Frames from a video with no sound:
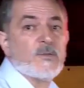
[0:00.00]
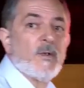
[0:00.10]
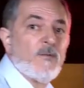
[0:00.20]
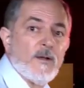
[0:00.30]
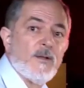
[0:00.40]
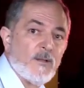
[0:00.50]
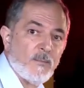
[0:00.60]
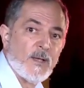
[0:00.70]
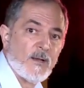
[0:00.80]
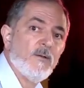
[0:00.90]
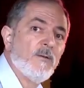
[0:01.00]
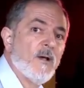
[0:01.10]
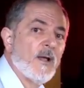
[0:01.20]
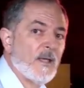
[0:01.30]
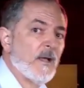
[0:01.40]
to every note in the piano.
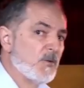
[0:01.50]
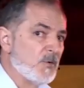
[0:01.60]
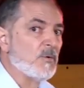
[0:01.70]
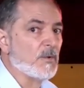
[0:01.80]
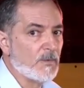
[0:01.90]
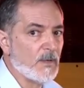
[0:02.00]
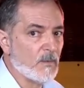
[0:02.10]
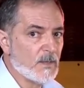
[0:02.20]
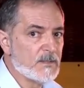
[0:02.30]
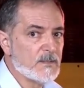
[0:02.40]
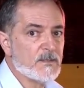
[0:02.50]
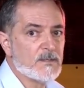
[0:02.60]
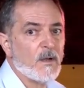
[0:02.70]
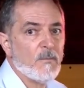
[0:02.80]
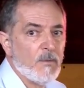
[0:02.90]
I can't tune all 3 at once,
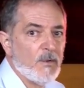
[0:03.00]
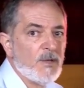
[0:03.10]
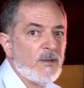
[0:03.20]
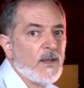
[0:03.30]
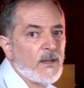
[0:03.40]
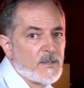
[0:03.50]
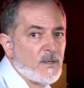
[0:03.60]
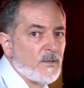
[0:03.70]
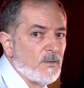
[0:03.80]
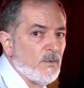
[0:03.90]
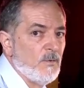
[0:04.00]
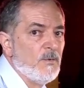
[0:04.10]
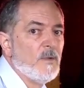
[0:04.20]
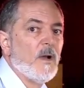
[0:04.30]
so I'm muting the outside 2.